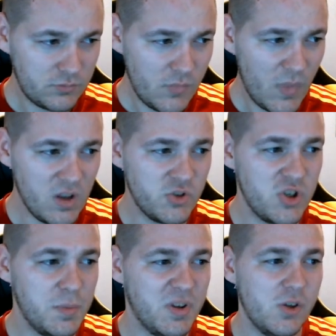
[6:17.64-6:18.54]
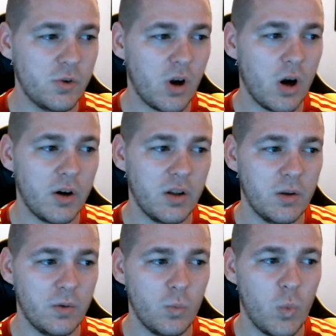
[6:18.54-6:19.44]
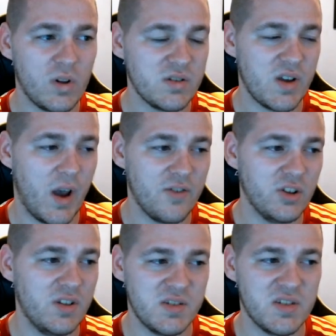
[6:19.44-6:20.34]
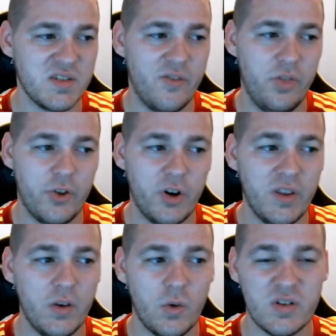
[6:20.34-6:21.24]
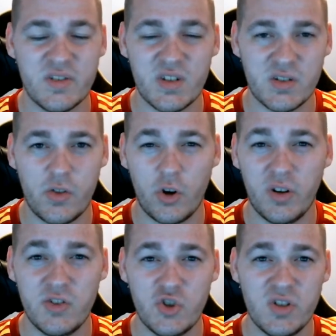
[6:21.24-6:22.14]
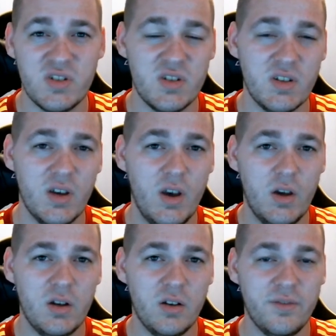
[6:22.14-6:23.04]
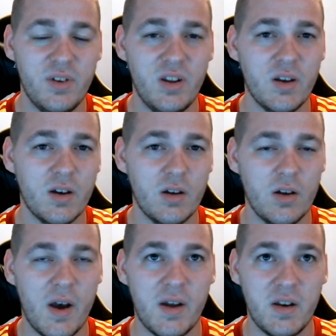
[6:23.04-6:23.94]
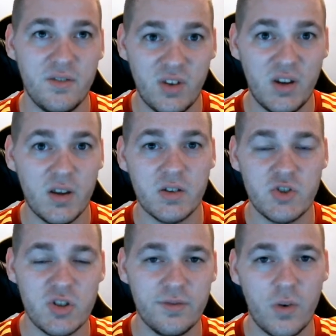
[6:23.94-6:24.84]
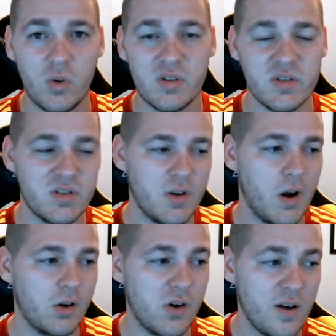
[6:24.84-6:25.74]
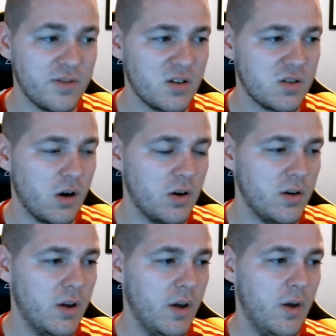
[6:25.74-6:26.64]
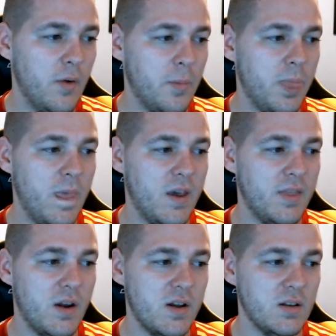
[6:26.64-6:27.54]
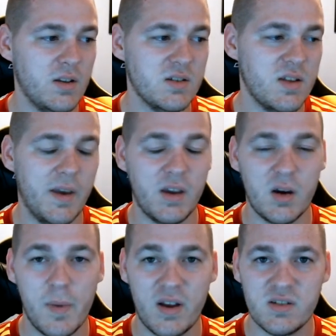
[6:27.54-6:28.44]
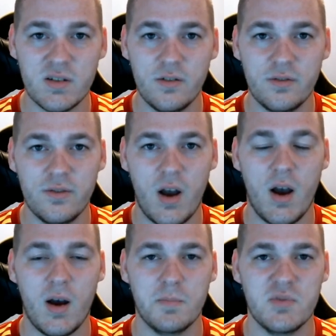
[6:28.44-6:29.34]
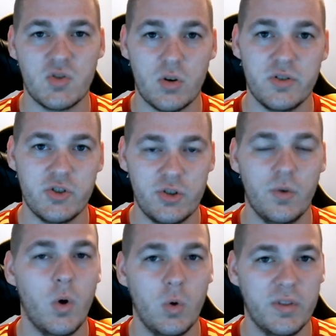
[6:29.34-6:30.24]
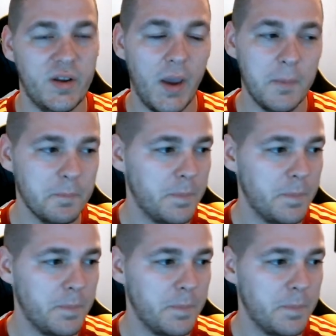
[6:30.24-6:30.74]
GPU card, you want to have at least a 730 or 630 GT NVIDIA GeForce graphics card, and then at least 8 gigabytes of storage to hold the game.